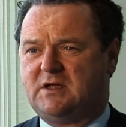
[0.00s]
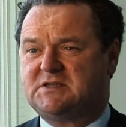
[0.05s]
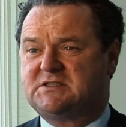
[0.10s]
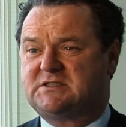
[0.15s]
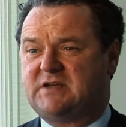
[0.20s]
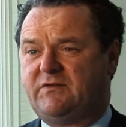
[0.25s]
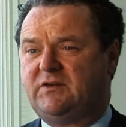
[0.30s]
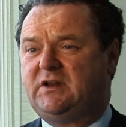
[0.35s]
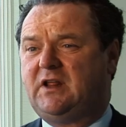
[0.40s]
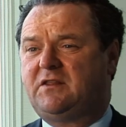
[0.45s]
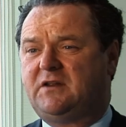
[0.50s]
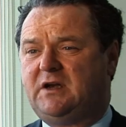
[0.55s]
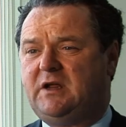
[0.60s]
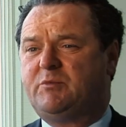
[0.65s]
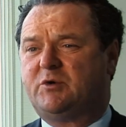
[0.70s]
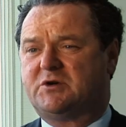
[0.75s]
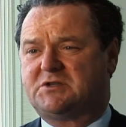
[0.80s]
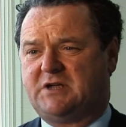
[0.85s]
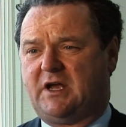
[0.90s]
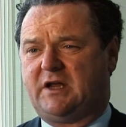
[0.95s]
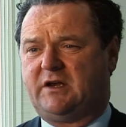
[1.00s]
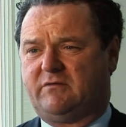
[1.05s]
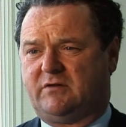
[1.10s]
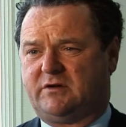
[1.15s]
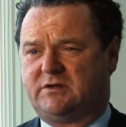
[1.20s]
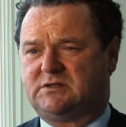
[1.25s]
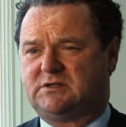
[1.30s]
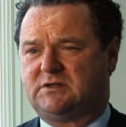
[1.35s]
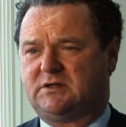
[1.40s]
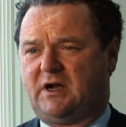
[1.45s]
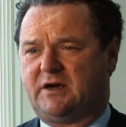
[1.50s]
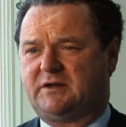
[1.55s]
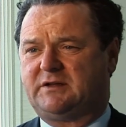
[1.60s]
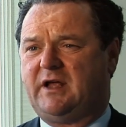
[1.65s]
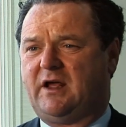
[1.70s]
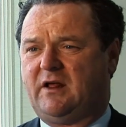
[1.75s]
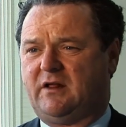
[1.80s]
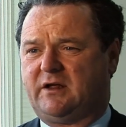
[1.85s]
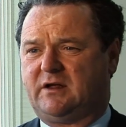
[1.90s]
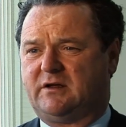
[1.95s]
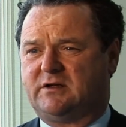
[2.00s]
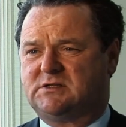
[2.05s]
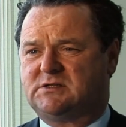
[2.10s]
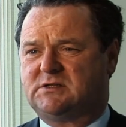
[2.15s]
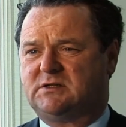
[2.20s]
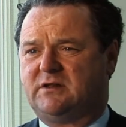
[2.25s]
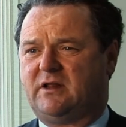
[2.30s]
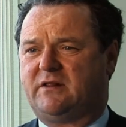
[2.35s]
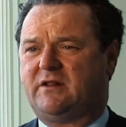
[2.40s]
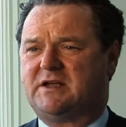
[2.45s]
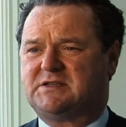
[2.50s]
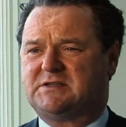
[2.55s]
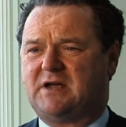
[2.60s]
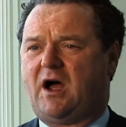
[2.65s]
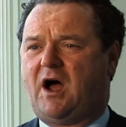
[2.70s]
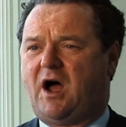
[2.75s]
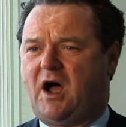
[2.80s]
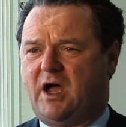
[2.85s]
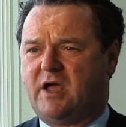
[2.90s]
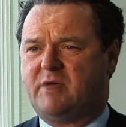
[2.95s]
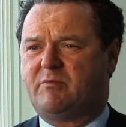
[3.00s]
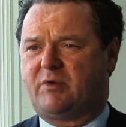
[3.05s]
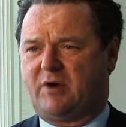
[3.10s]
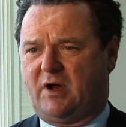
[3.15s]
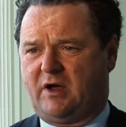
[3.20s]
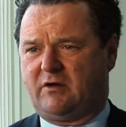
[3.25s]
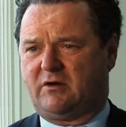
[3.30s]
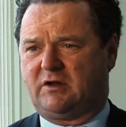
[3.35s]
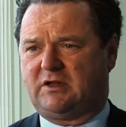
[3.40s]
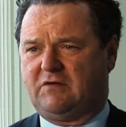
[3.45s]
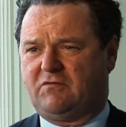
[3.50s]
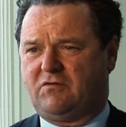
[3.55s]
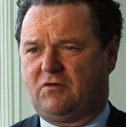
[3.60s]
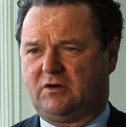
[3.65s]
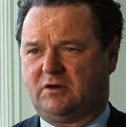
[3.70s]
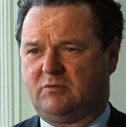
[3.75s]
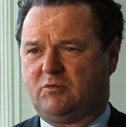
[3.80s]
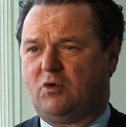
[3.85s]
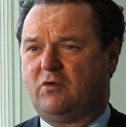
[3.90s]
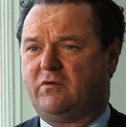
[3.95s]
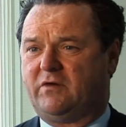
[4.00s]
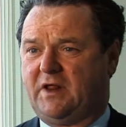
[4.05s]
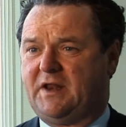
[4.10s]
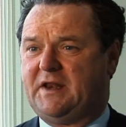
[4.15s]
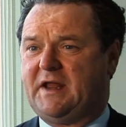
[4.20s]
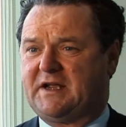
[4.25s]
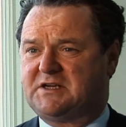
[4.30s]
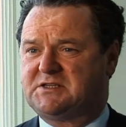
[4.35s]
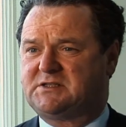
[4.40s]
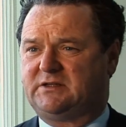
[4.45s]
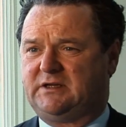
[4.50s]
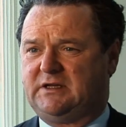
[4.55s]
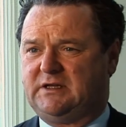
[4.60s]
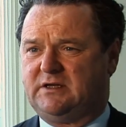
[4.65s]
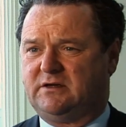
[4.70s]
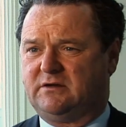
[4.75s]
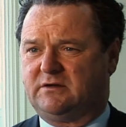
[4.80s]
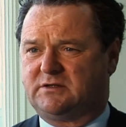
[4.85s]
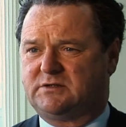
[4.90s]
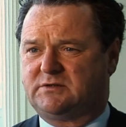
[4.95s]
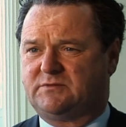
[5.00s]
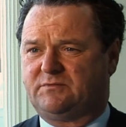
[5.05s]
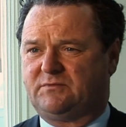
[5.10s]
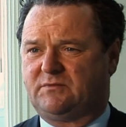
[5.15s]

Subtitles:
73% of us are telling us that that's a high priority for them over the next 3 years.